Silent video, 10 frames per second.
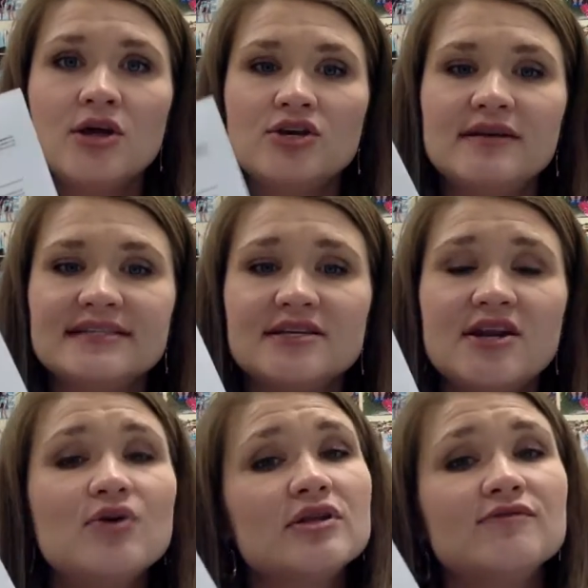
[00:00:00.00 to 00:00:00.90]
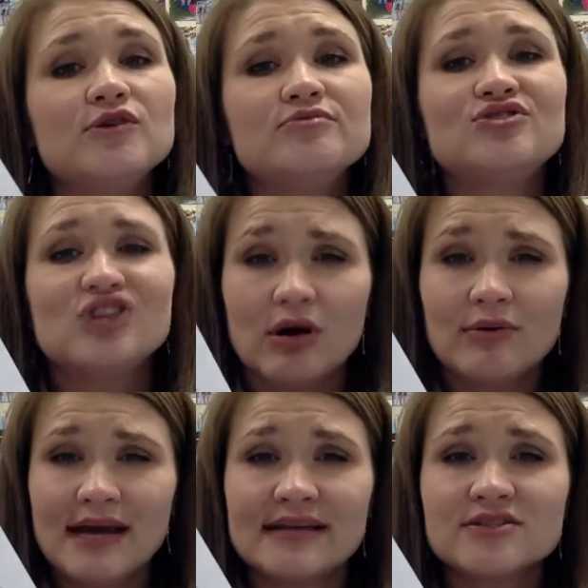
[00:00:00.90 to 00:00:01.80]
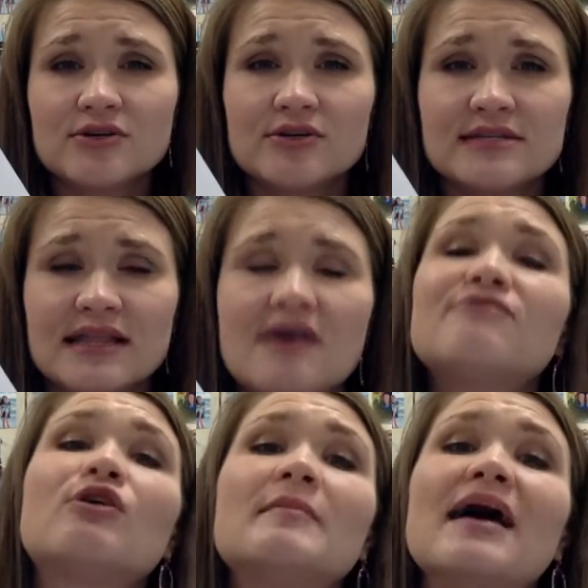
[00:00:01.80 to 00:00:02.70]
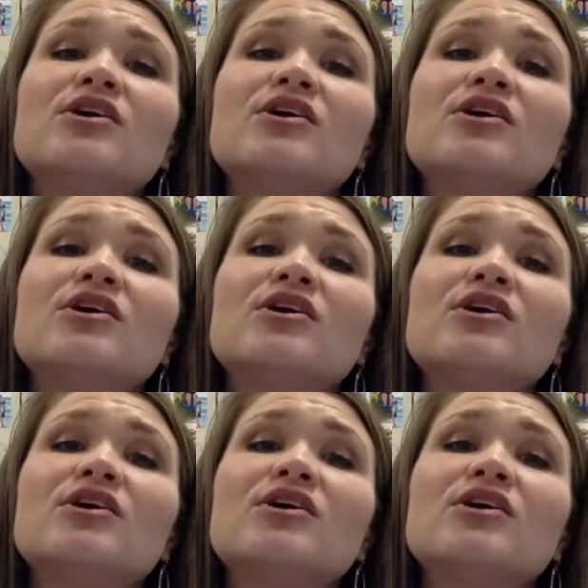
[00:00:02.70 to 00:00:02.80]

You need to know that if you don't answer using that format,